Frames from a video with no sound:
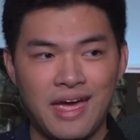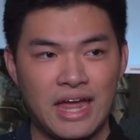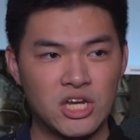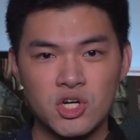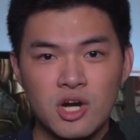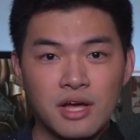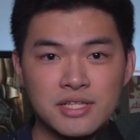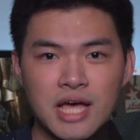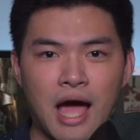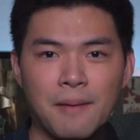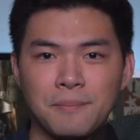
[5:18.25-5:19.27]
and you're on
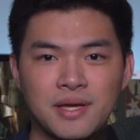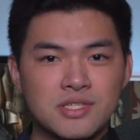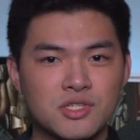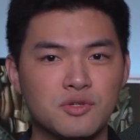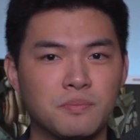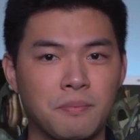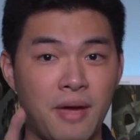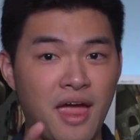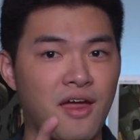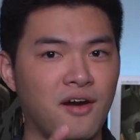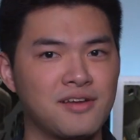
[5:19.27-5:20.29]
top because you
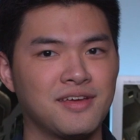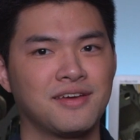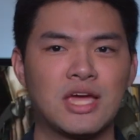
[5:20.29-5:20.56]
prepared.